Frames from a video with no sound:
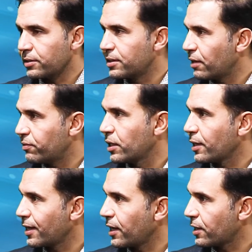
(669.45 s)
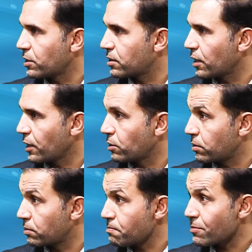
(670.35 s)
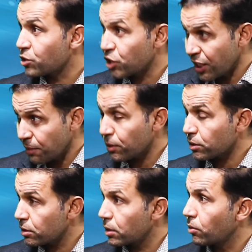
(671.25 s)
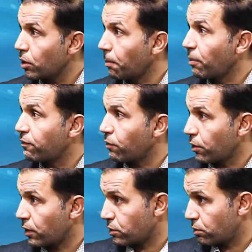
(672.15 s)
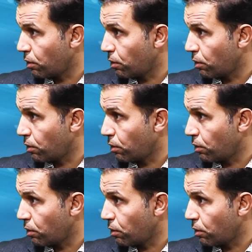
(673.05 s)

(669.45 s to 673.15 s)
definitely it's cheaper to do it before the